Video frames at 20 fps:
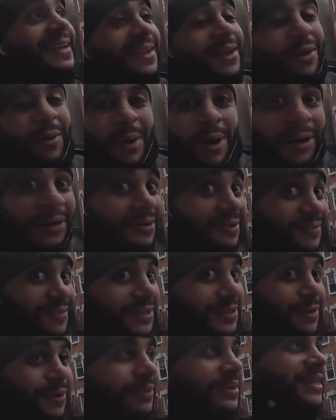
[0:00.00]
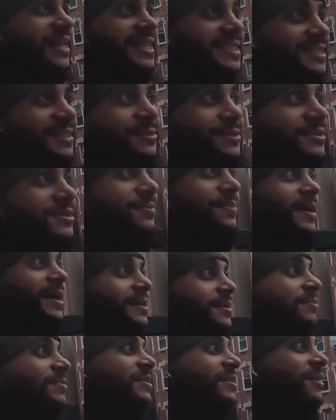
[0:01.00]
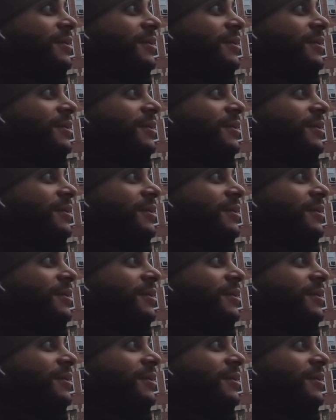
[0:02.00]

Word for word: Yo, I don't even know what that shit was about up in